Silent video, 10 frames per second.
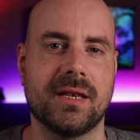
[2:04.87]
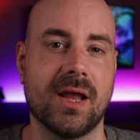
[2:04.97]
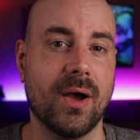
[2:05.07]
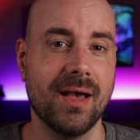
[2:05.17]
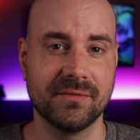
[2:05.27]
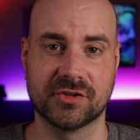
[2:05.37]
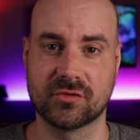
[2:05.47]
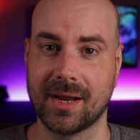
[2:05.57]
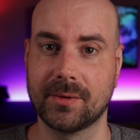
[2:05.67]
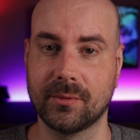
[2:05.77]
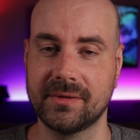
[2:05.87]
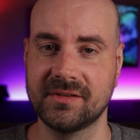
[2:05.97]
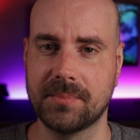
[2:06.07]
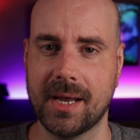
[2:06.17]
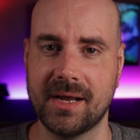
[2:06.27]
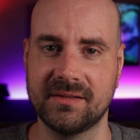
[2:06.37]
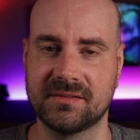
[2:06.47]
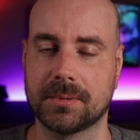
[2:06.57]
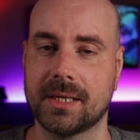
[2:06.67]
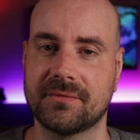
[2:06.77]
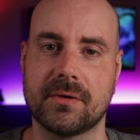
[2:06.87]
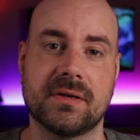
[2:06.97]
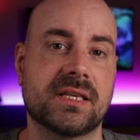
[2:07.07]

Now I haven't tried one of these pads, but I've heard